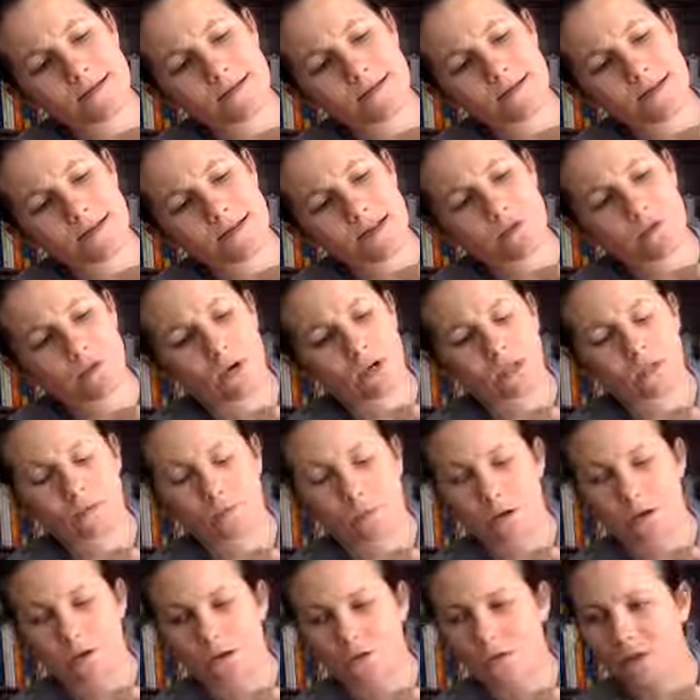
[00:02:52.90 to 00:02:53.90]
It works
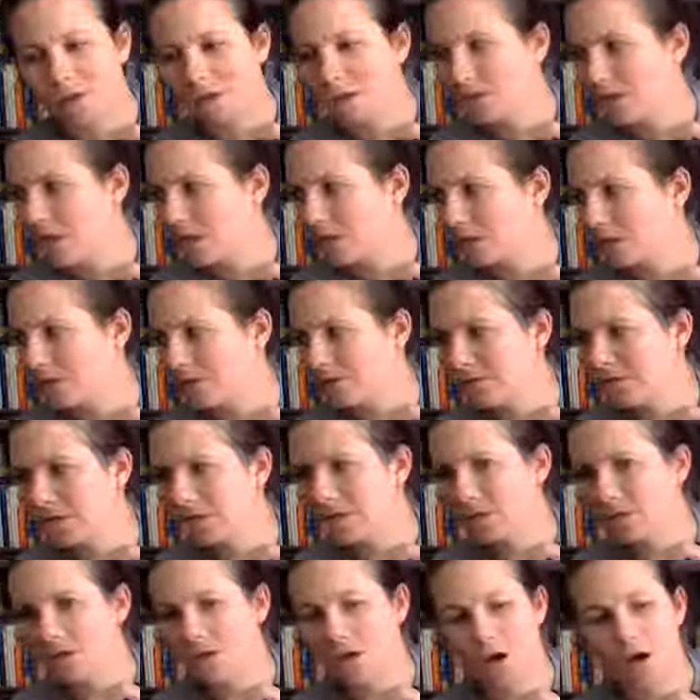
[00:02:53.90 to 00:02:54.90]
better with the Young Living
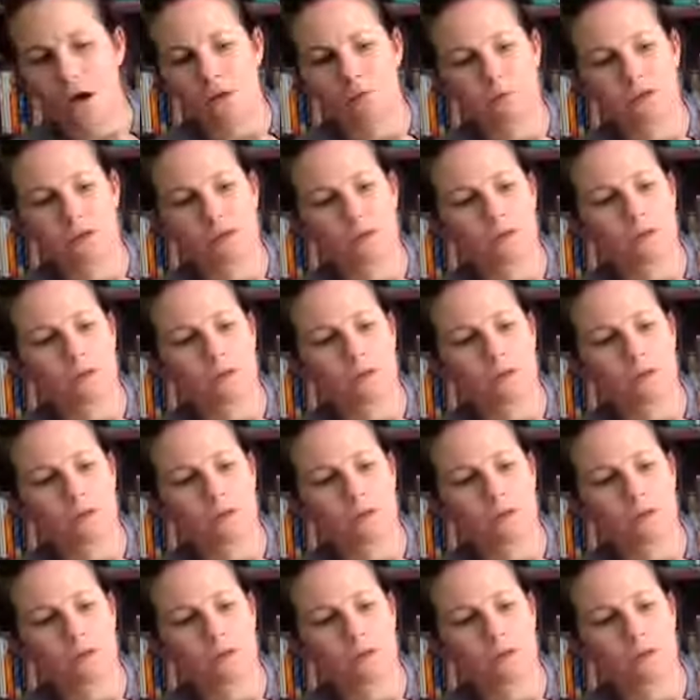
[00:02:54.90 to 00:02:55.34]
tops.